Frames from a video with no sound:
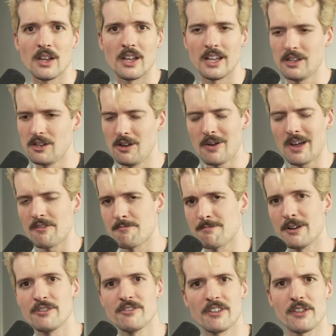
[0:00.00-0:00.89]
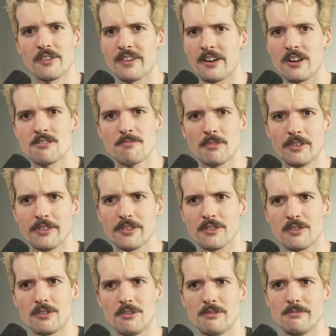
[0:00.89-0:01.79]
And you have a bunch of other variables
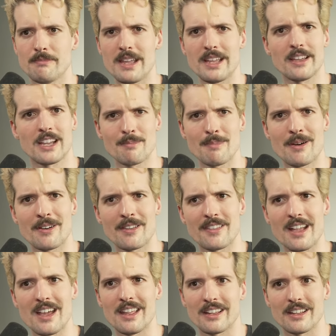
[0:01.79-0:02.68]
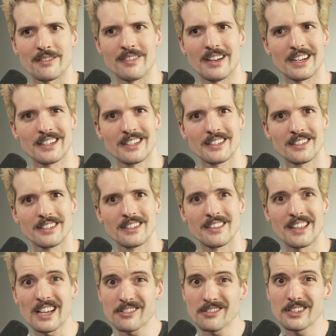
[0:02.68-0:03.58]
to make it come out as static. In fact,
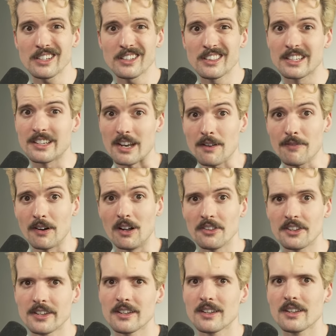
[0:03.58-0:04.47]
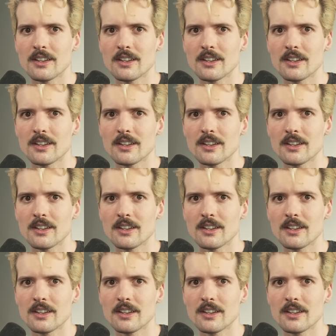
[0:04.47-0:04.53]
it's actually the default.